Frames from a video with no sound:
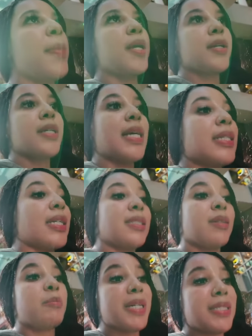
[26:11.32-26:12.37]
Period. That's
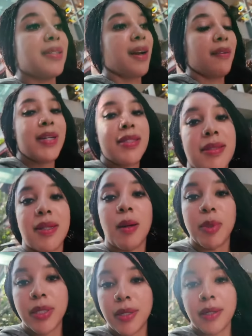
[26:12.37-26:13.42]
actually the best thing I've ate since
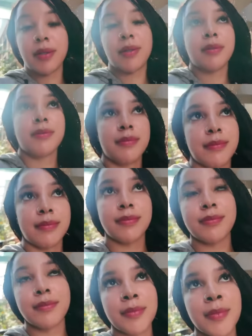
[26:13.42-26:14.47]
I've been here.
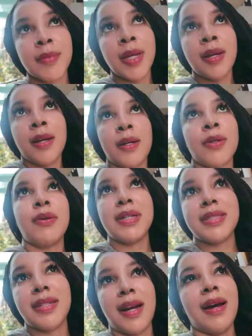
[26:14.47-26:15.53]

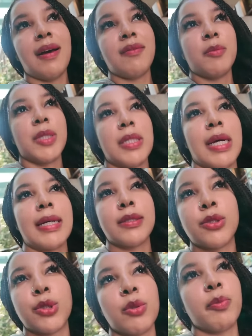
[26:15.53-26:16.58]
Granted, I haven't been like
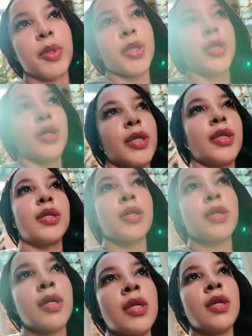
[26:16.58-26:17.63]
super
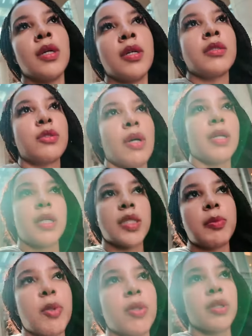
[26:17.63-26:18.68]
trying to
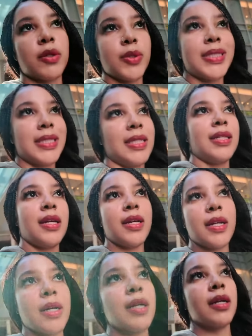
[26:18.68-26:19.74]
explore the cuisine
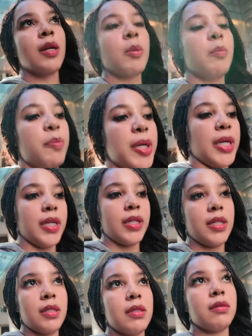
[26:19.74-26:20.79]
here, but